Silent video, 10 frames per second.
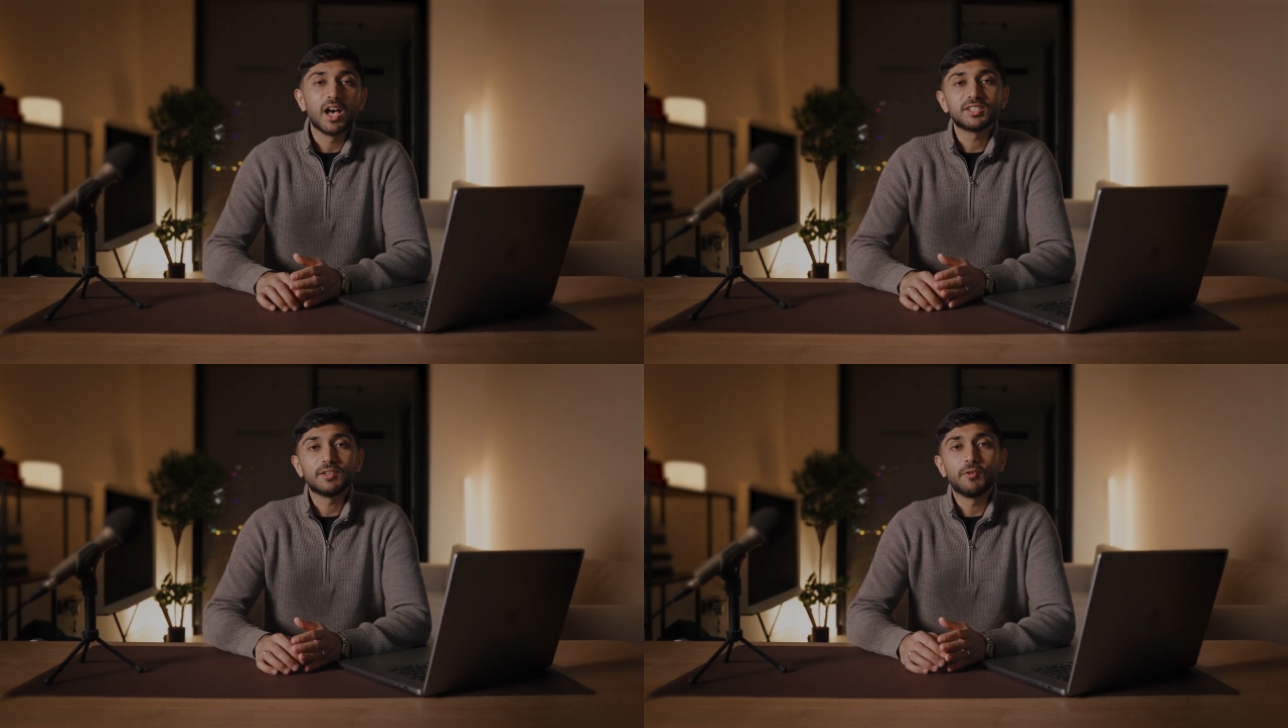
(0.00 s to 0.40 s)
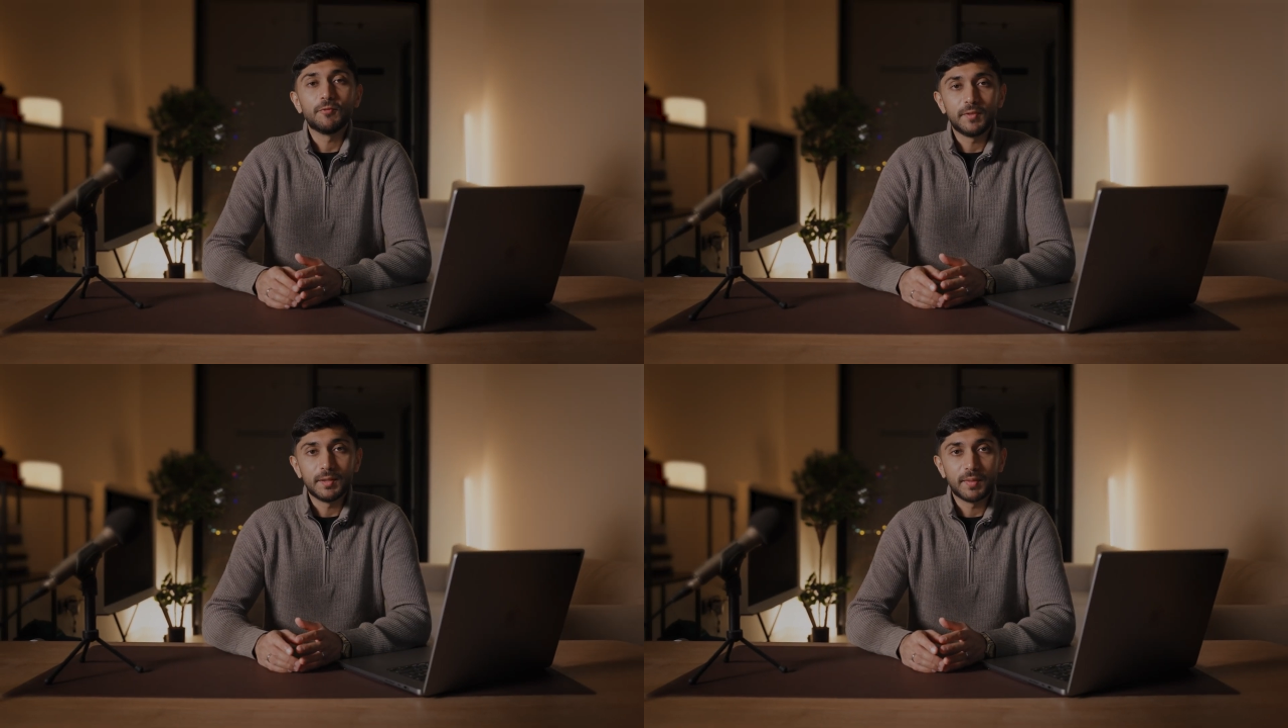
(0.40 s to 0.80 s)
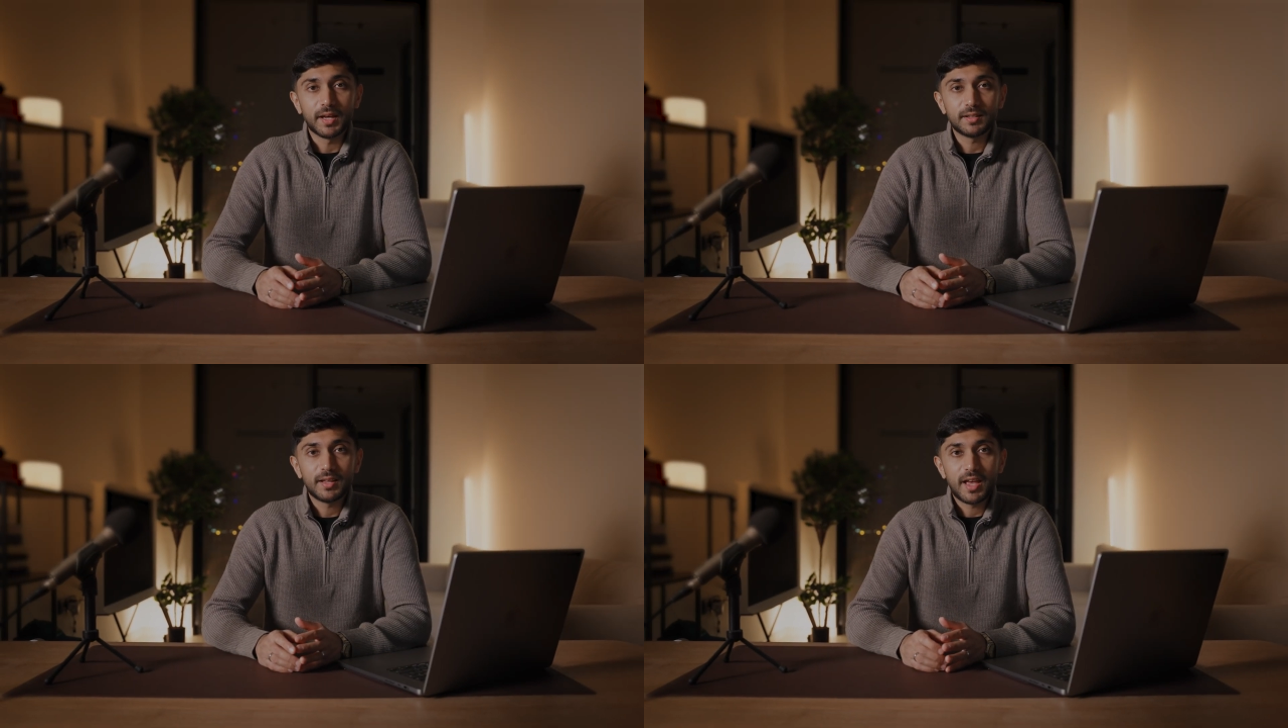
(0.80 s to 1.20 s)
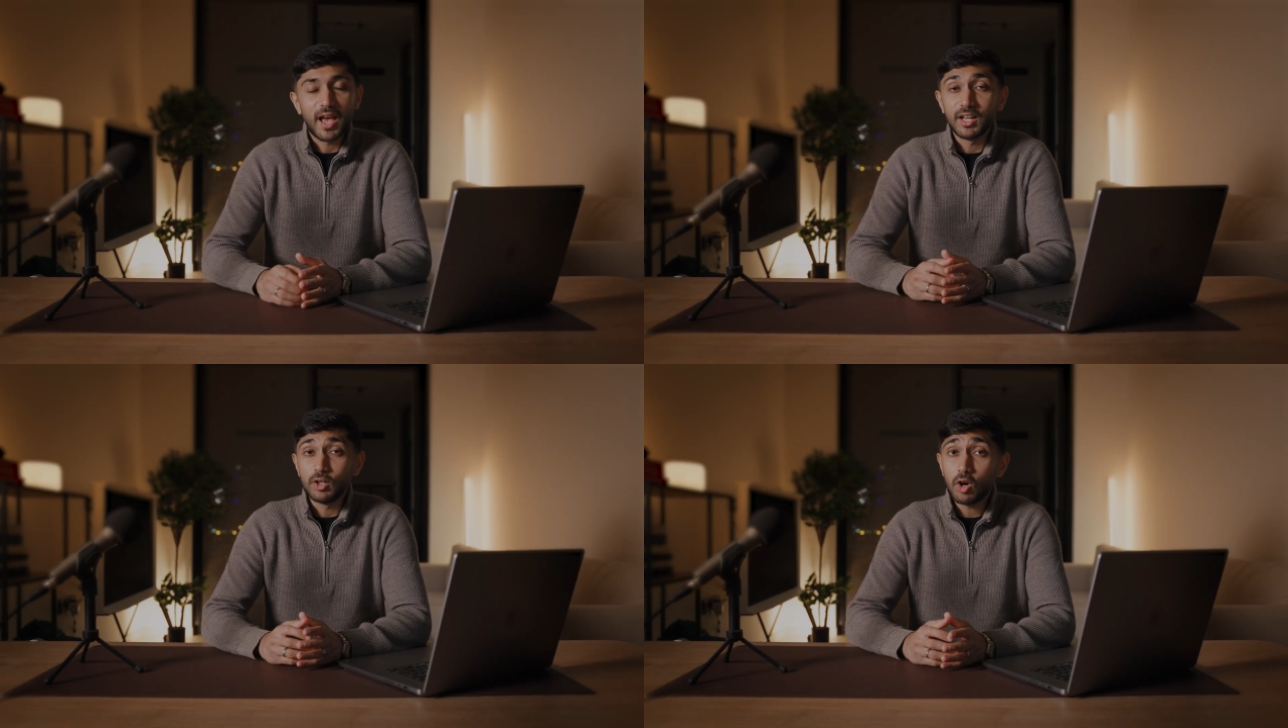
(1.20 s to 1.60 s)
asking for feedback
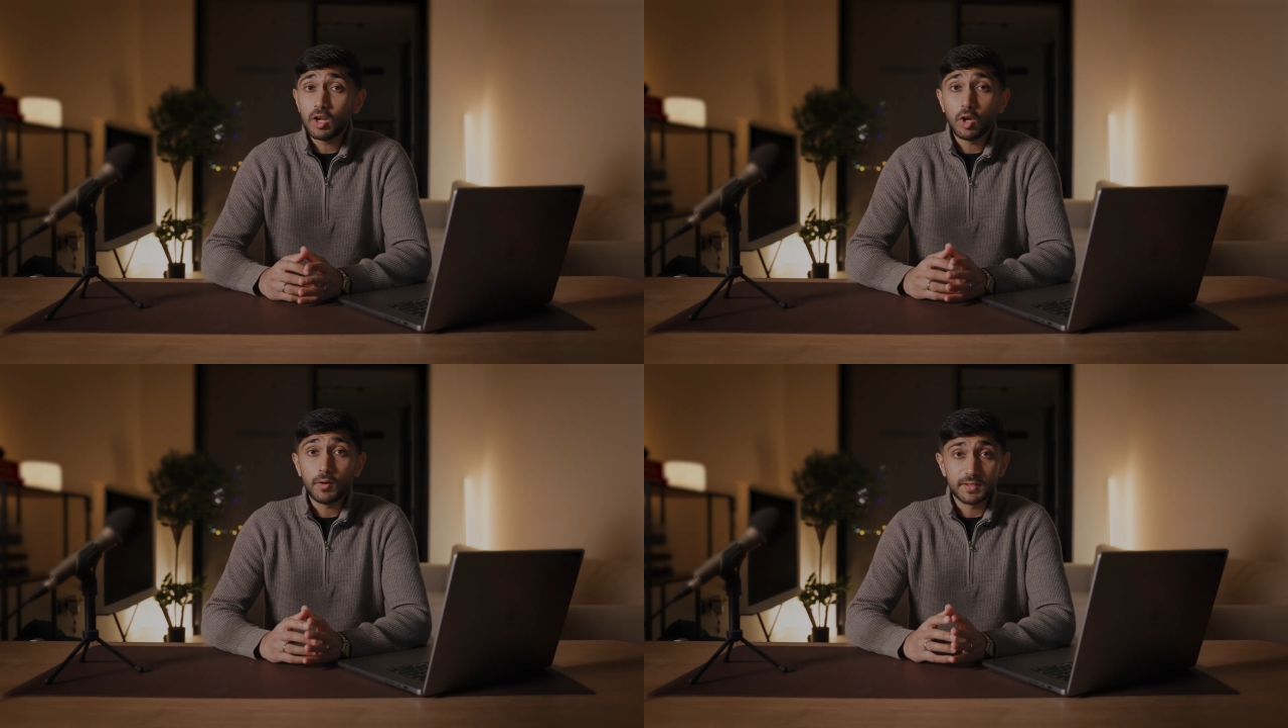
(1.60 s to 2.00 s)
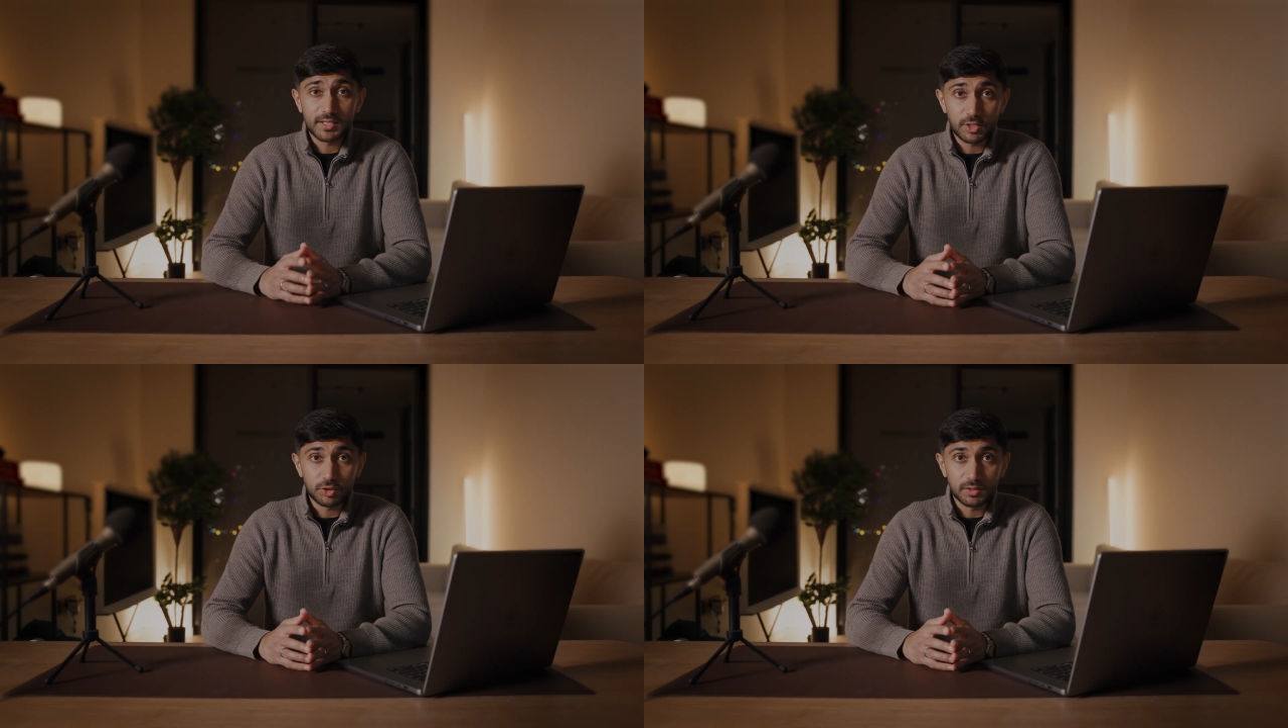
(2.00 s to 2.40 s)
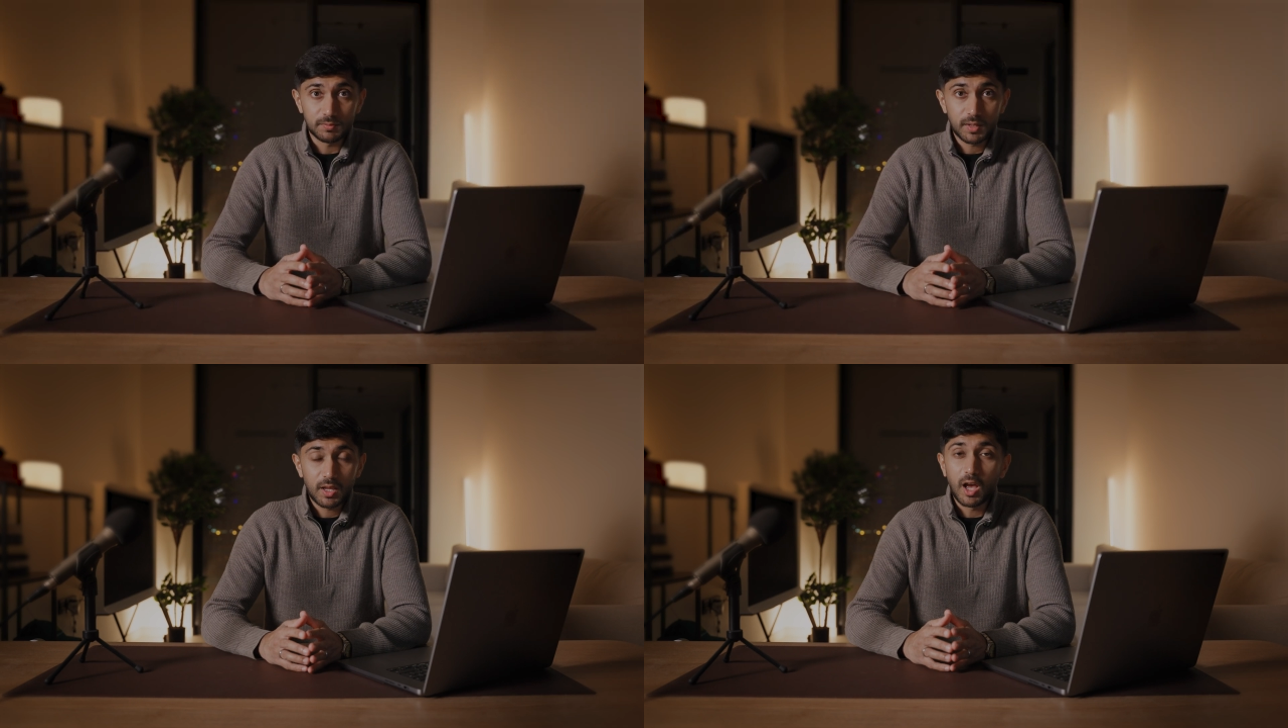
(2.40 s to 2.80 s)
and it got a lot of attention.